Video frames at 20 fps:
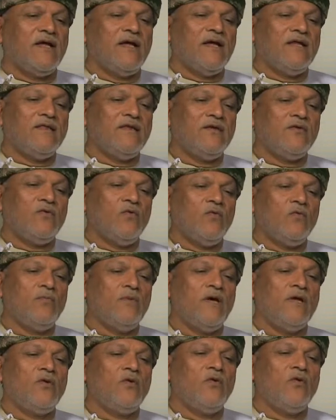I think
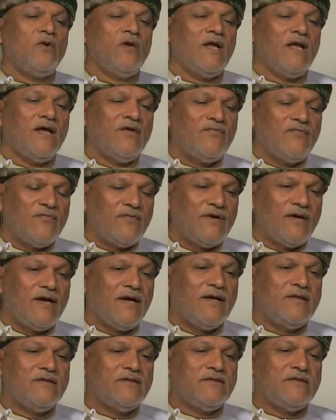Oman Oil have
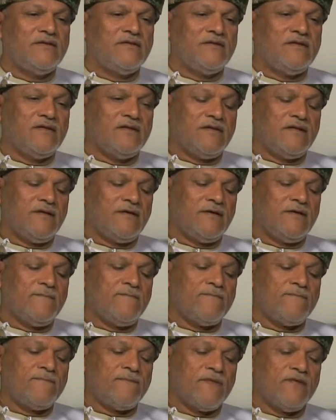added
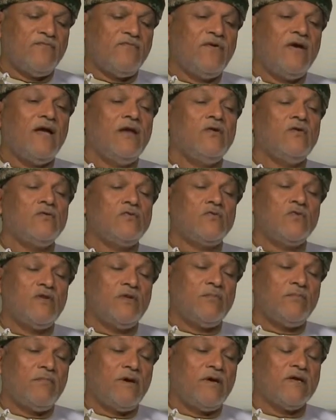uh, value to
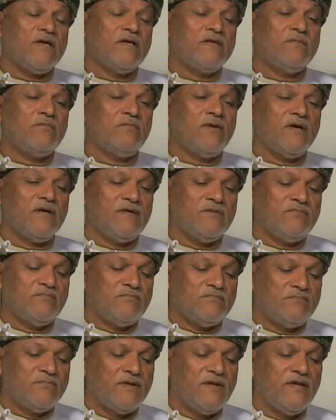the market by
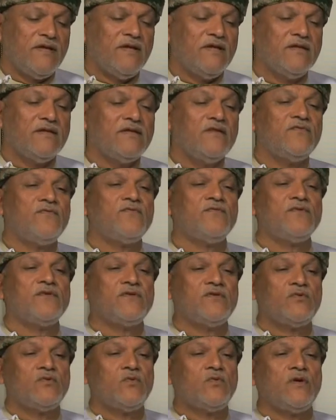bringing
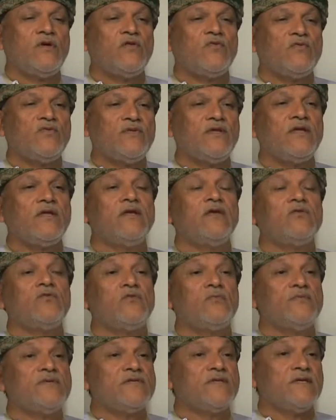different way of thinking
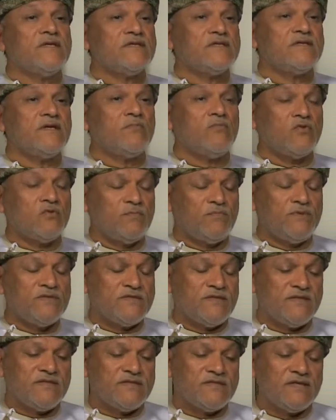to business about
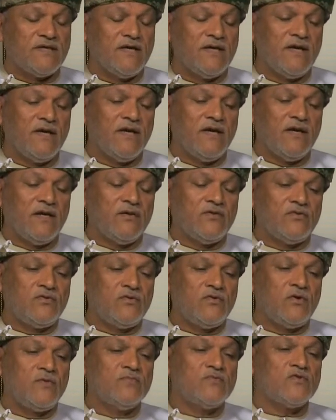business
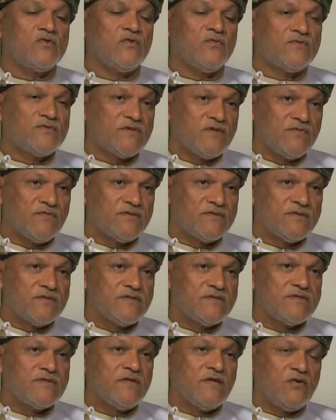in terms of
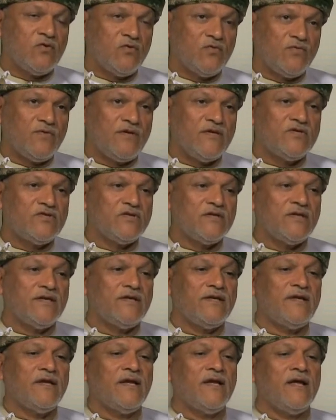services,
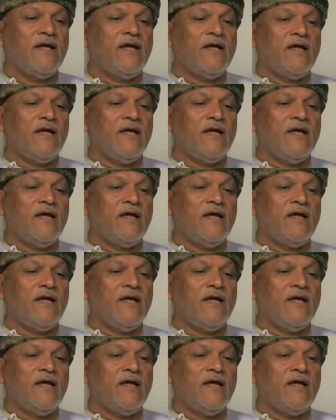innovation,